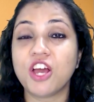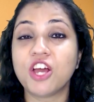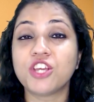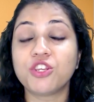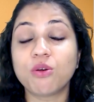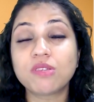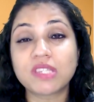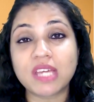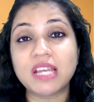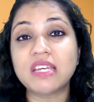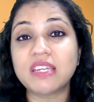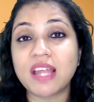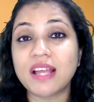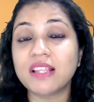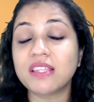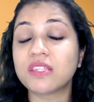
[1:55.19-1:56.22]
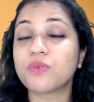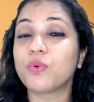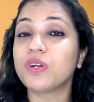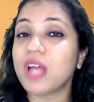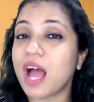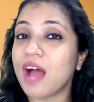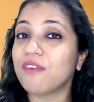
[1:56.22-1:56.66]
Your sentence would
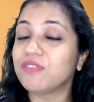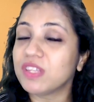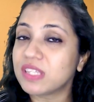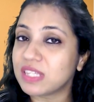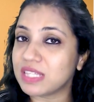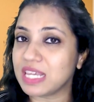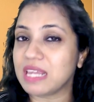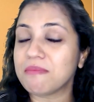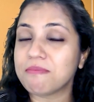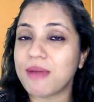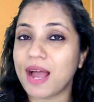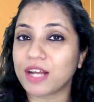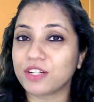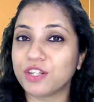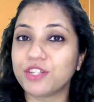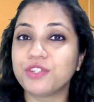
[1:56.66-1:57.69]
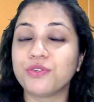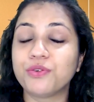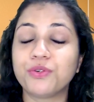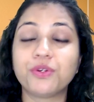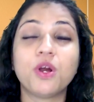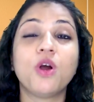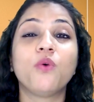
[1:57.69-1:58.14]
have the same
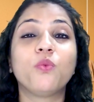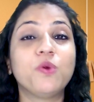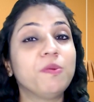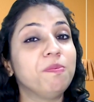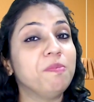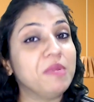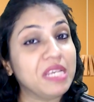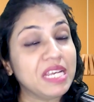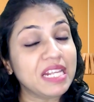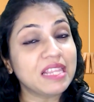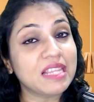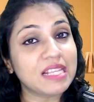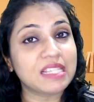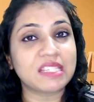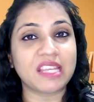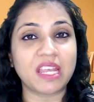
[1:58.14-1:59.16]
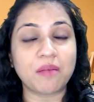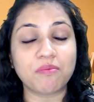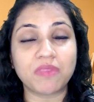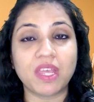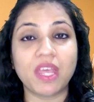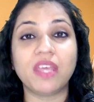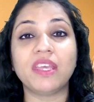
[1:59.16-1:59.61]
magnitude, would mean the same
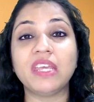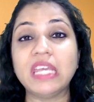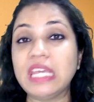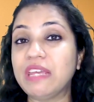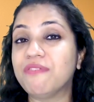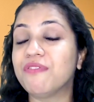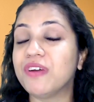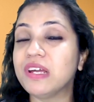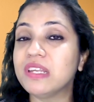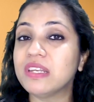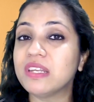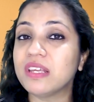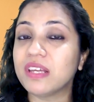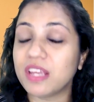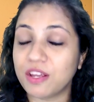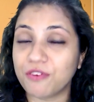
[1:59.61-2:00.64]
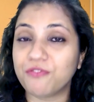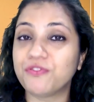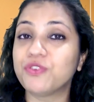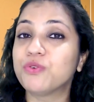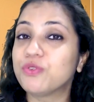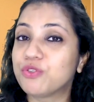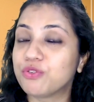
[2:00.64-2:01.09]
thing even if
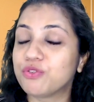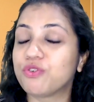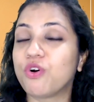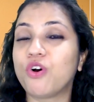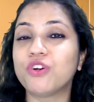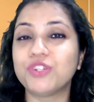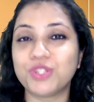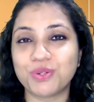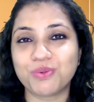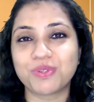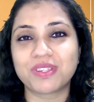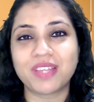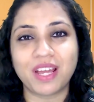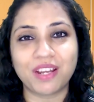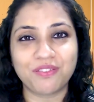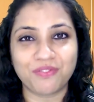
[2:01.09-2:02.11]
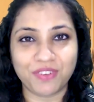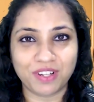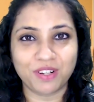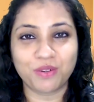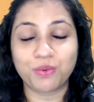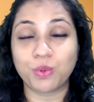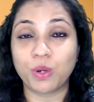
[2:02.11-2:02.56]
you do not use that
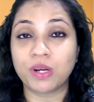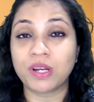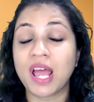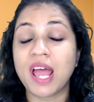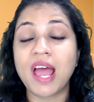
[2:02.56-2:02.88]
filler word.